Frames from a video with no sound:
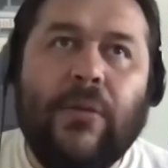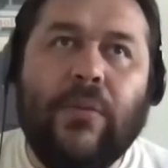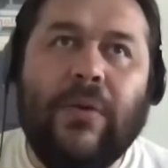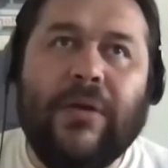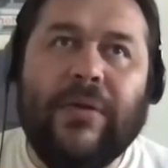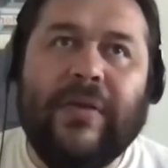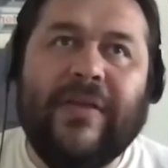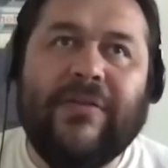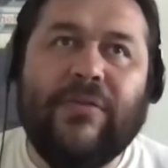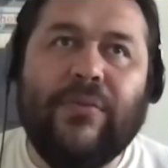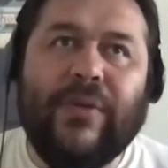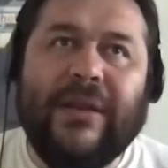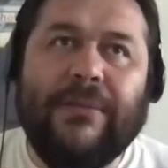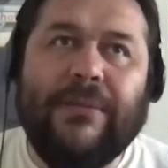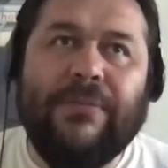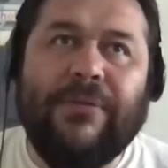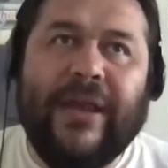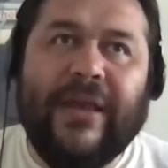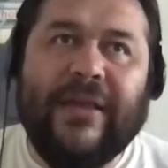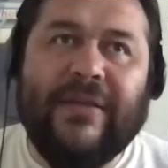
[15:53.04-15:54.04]
That's what it
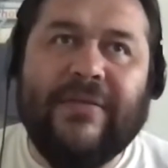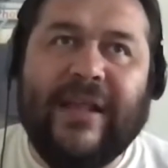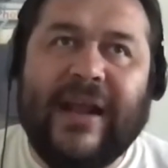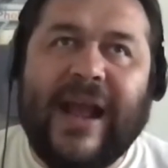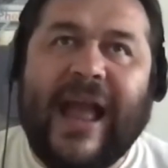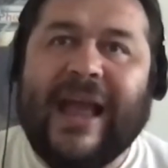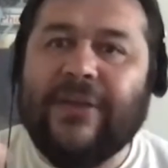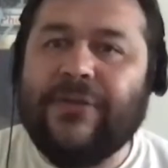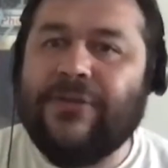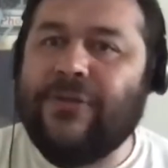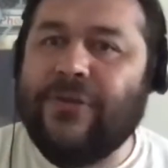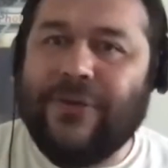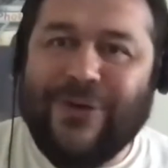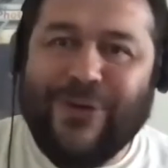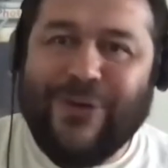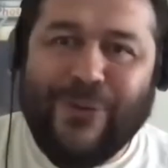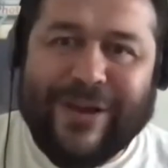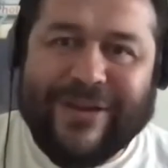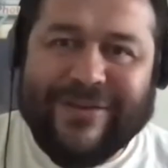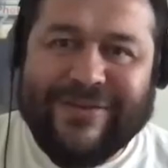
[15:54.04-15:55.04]
brings the
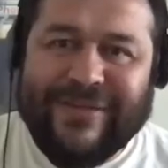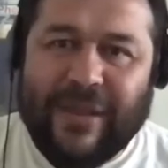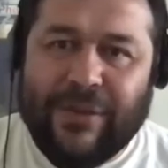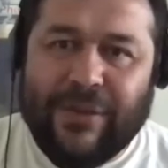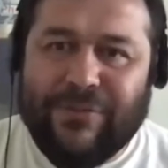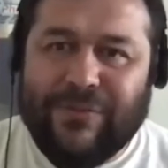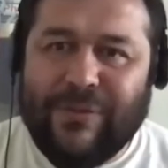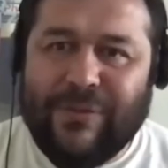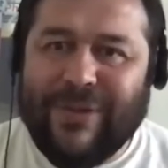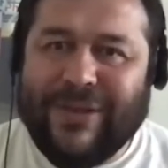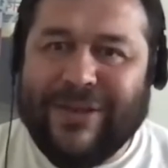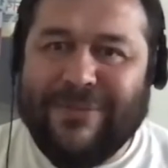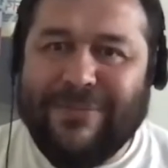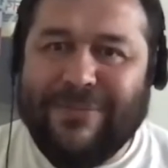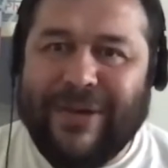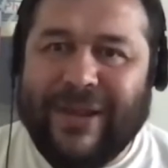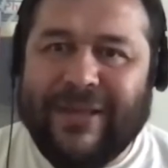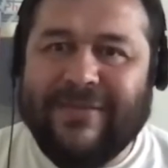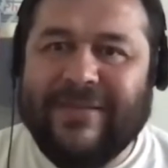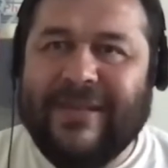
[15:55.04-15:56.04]
actor. That's what it
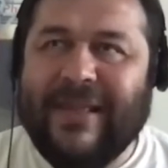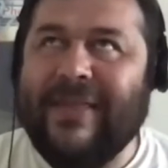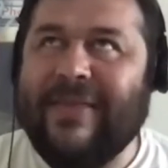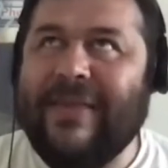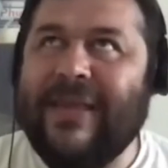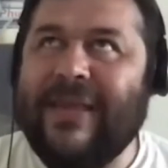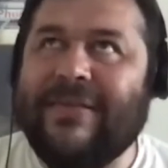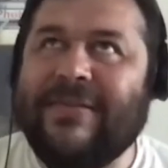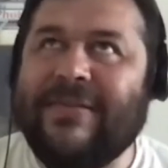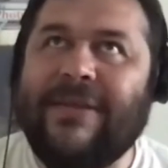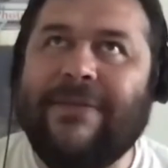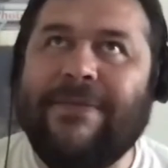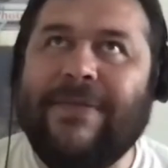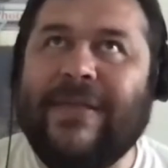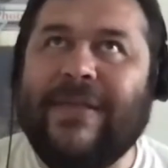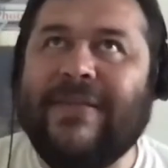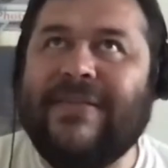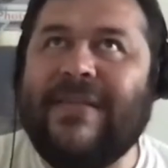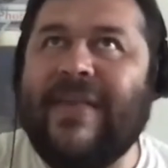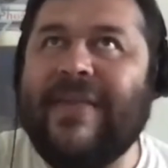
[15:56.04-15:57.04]
brings that
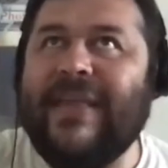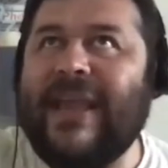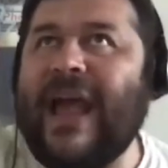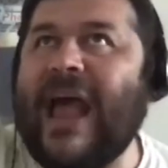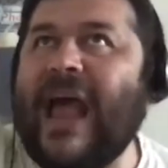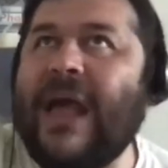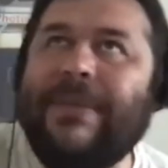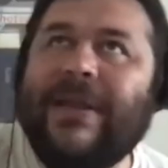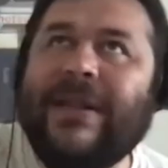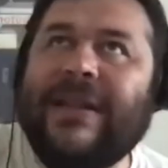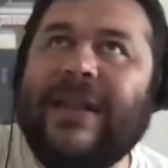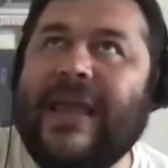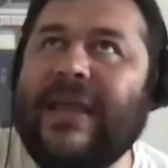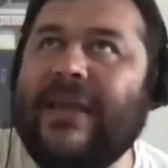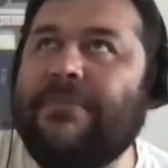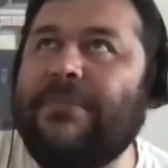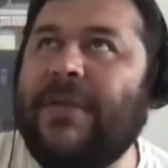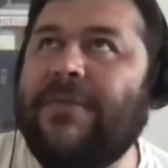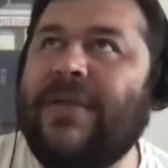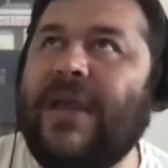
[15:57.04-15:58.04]
something happened, like
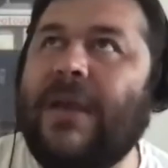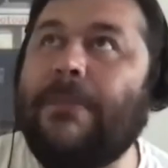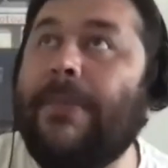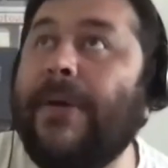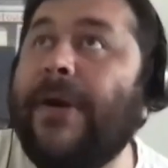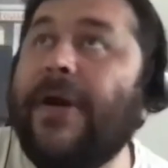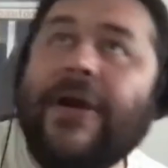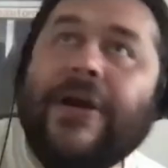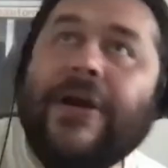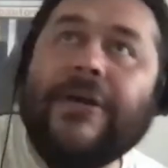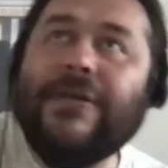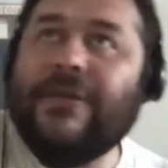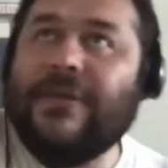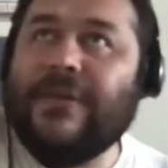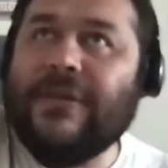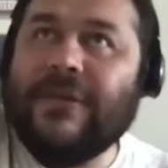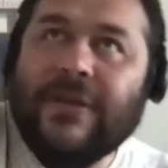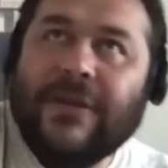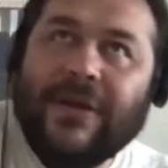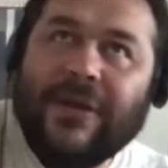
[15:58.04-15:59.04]
maybe a bird
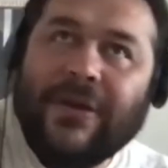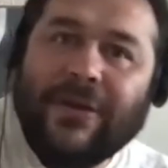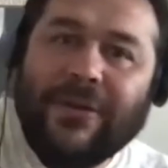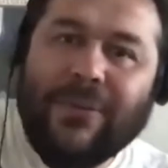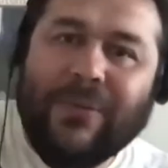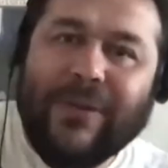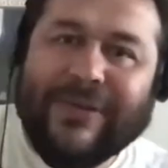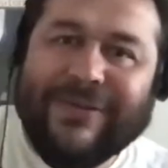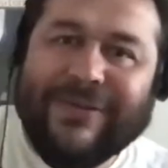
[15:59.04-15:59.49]
was